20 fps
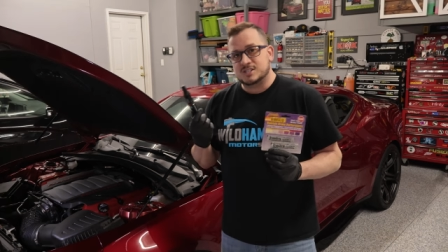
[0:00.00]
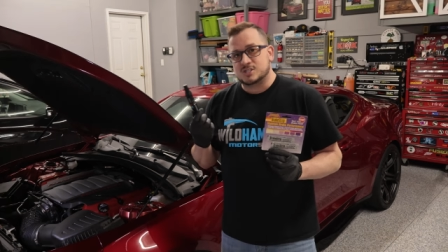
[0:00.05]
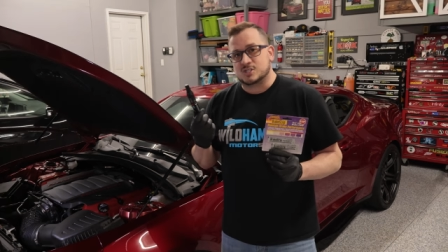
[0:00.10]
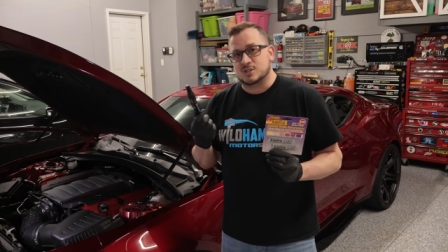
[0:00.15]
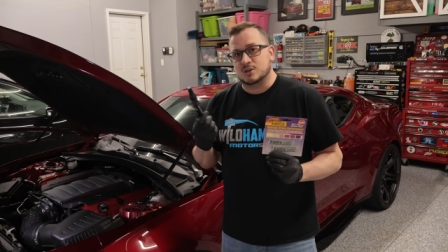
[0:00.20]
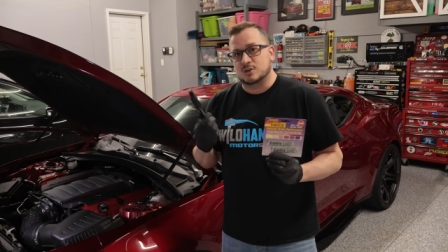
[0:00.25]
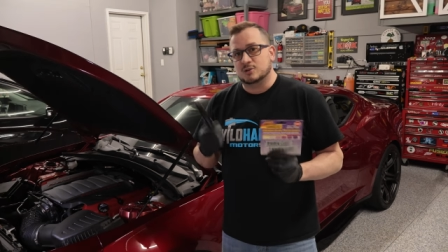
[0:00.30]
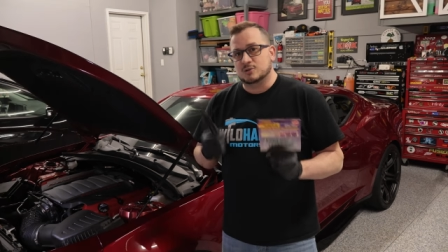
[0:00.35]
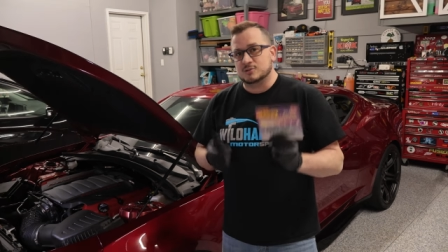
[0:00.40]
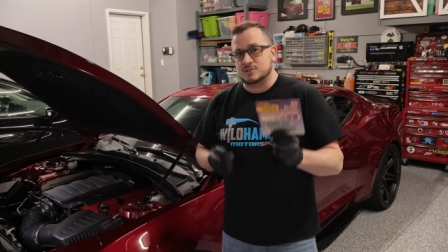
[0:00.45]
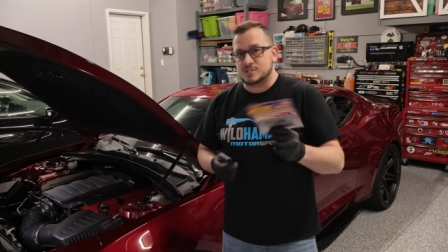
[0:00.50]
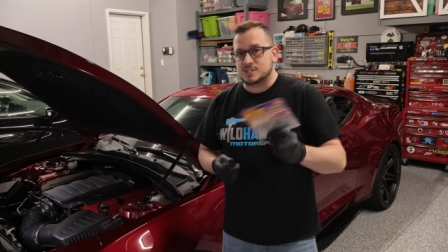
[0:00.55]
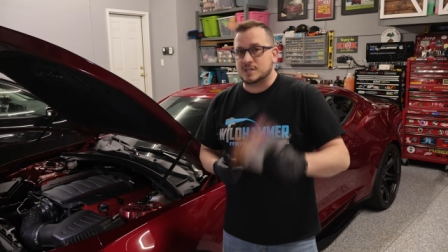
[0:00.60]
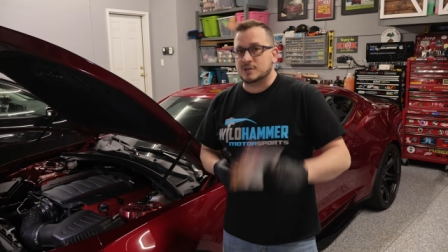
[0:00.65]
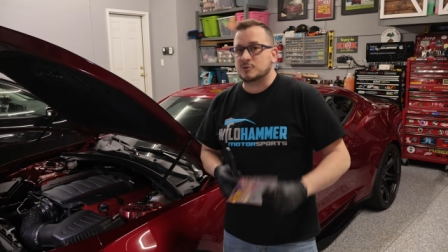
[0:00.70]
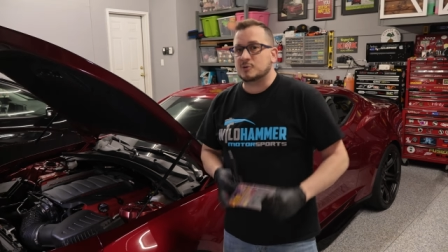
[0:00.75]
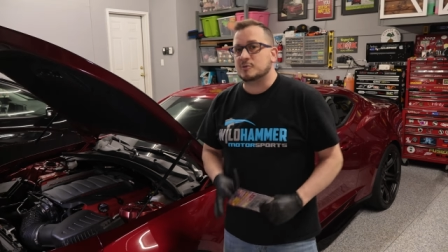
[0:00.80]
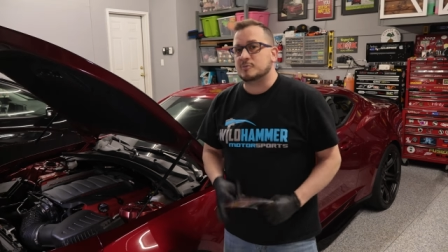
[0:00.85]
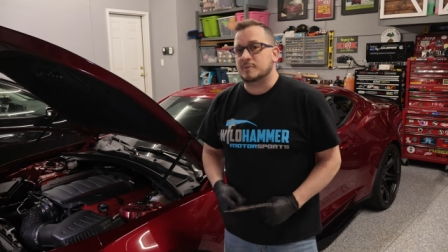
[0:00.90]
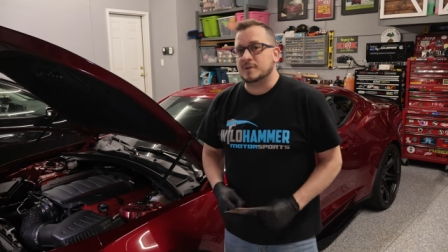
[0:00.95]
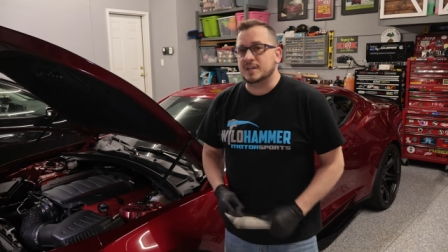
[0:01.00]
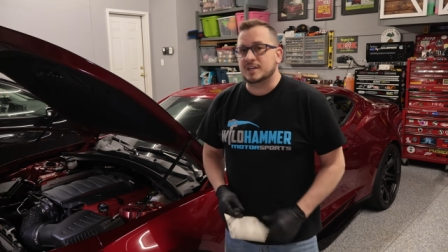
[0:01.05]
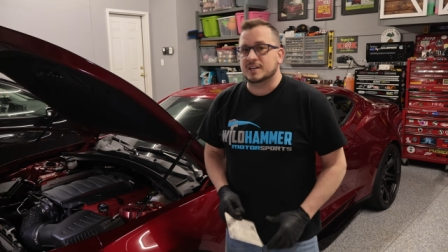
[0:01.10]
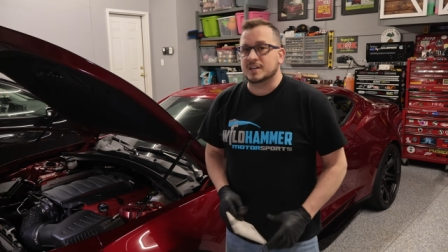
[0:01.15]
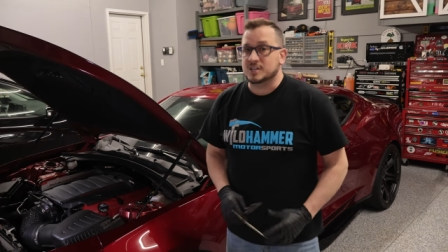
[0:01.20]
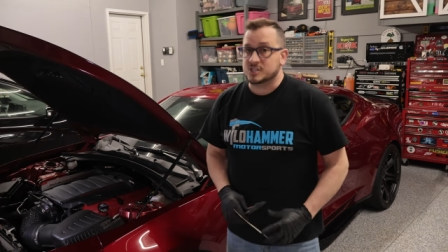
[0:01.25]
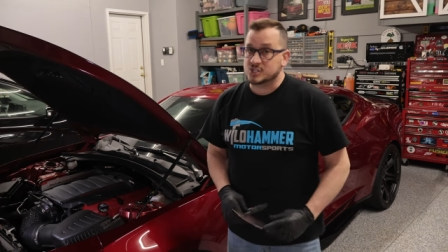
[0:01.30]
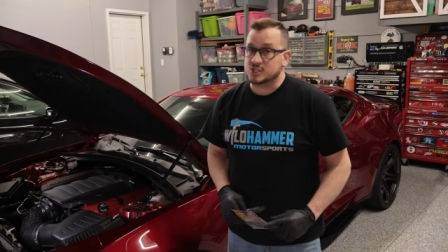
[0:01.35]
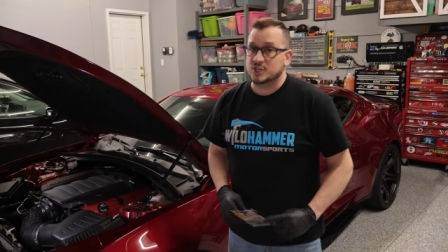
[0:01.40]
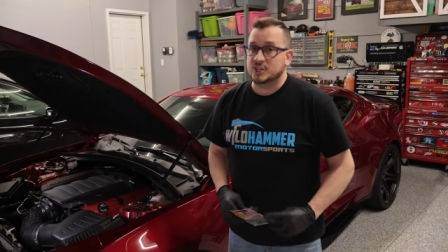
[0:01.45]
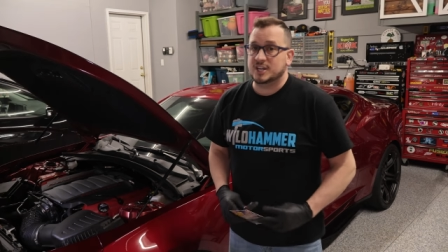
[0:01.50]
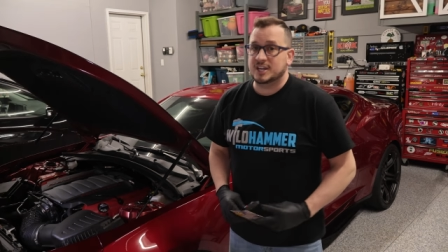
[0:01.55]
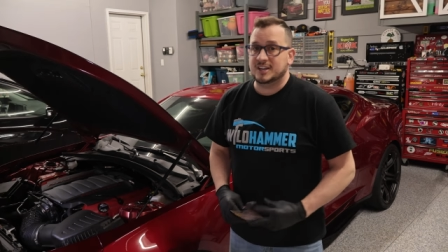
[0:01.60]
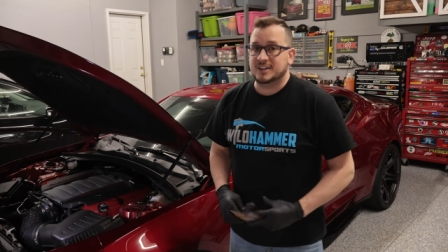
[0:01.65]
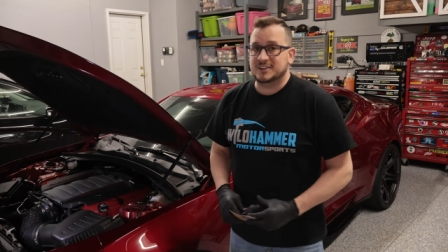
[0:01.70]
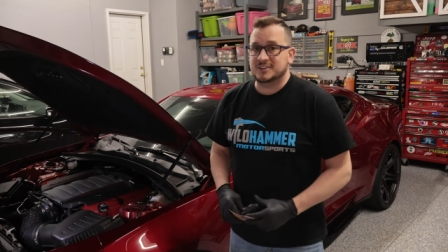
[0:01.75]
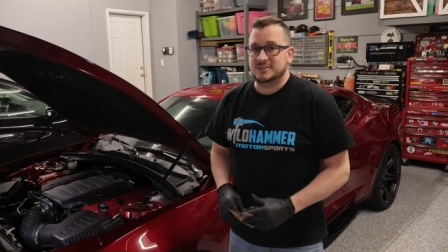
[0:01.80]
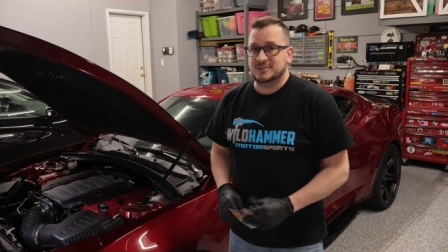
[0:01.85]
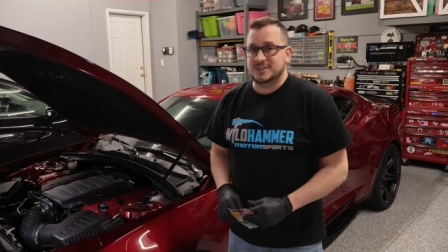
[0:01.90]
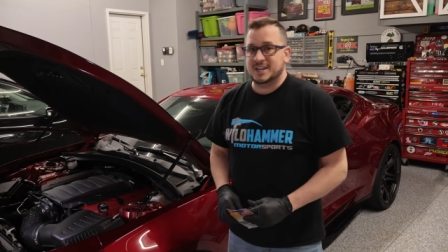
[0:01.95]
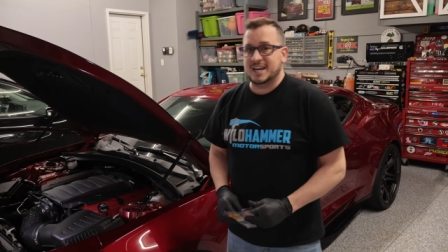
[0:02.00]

So stick with me and I'll show you how to do